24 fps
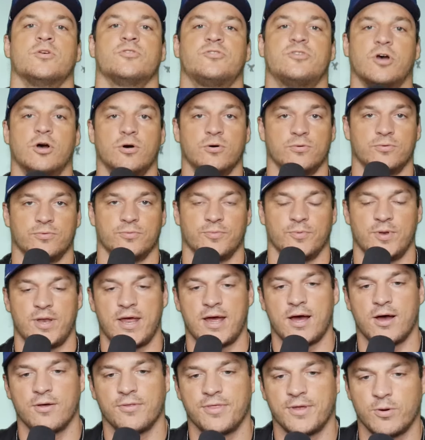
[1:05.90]
So
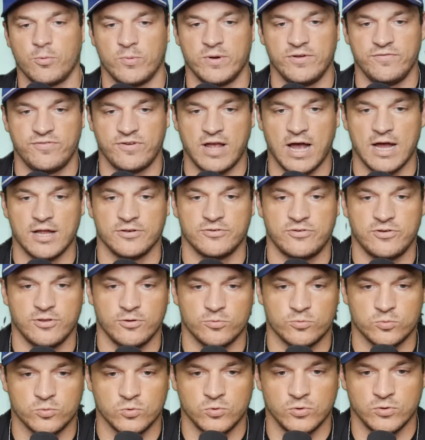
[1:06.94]
now that we've gotten to
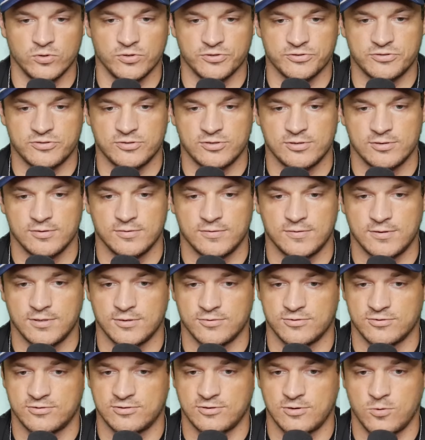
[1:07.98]
the rules,
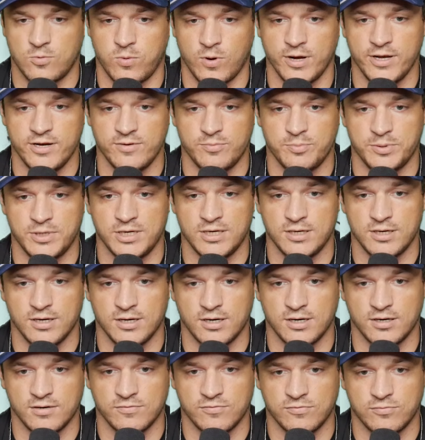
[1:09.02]
there's quite a bit
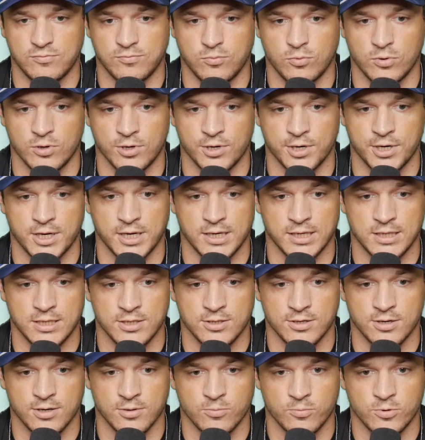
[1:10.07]
of wording
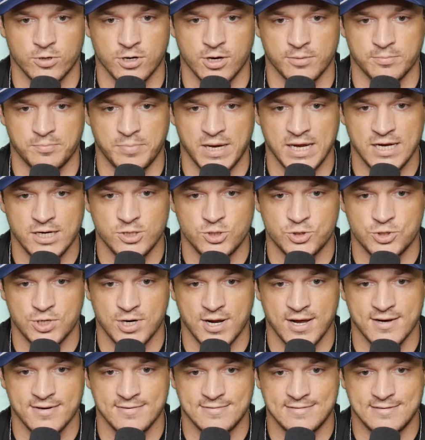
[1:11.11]
here. And we're on page
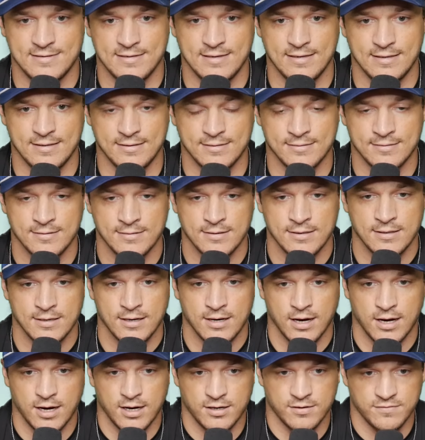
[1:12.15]
19
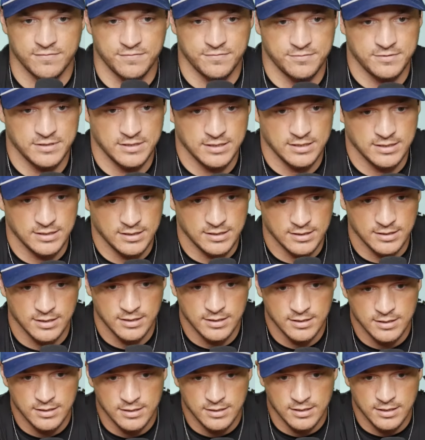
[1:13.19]
of the
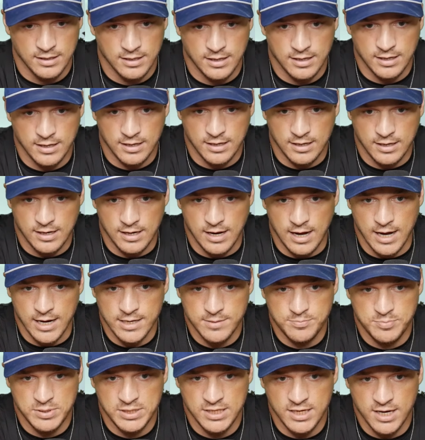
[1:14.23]
uh,
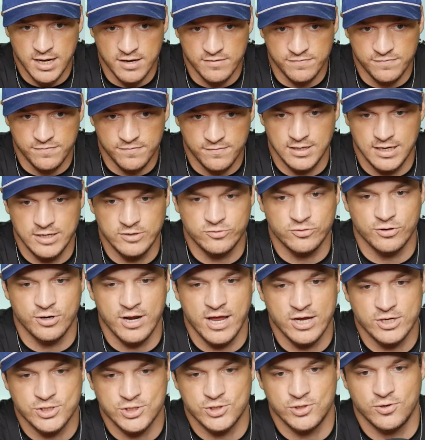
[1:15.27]
IPF,
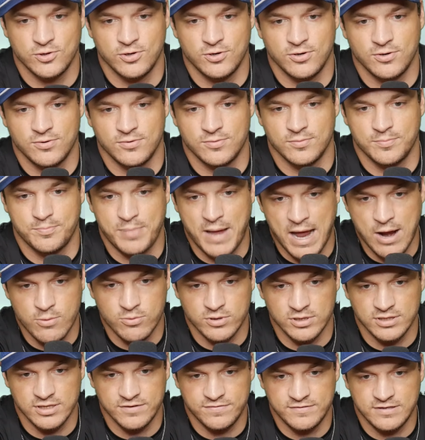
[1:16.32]
International
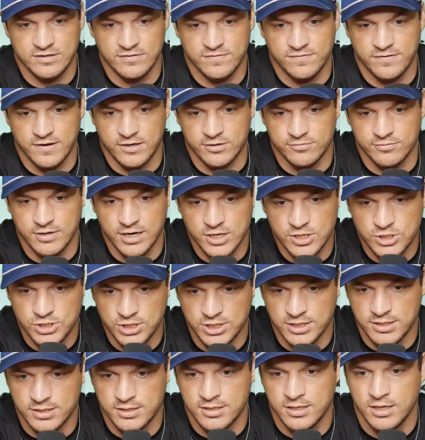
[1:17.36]
Powerlifting
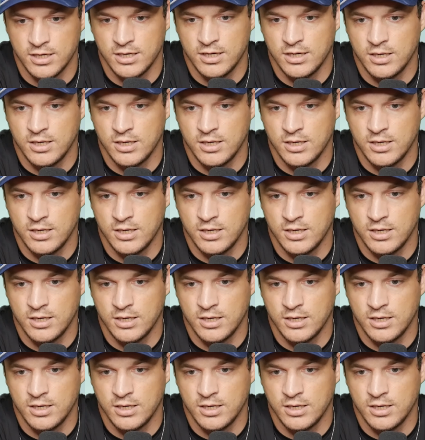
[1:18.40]
Federation